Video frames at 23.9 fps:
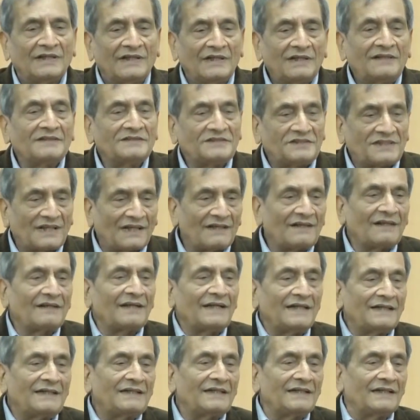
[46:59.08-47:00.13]
It
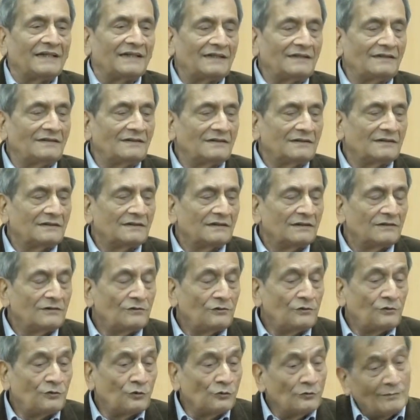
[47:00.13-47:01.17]
generated
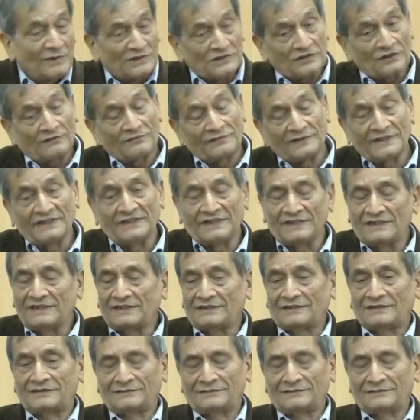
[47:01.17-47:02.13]
too much of heat.